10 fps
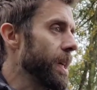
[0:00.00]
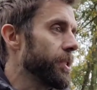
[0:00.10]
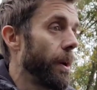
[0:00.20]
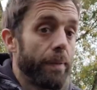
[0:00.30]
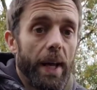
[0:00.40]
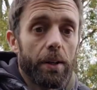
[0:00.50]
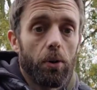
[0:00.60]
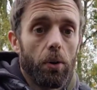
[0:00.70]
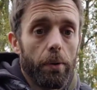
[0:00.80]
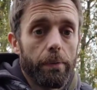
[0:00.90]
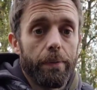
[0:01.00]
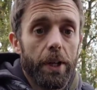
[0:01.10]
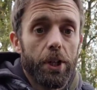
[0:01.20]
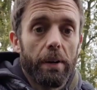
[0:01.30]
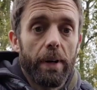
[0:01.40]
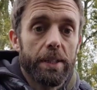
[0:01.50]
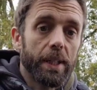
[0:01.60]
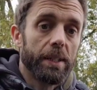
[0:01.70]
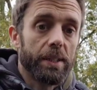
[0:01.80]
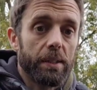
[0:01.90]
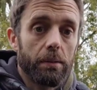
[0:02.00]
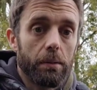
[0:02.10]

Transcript: So if I had caught another fish, I'd have had to get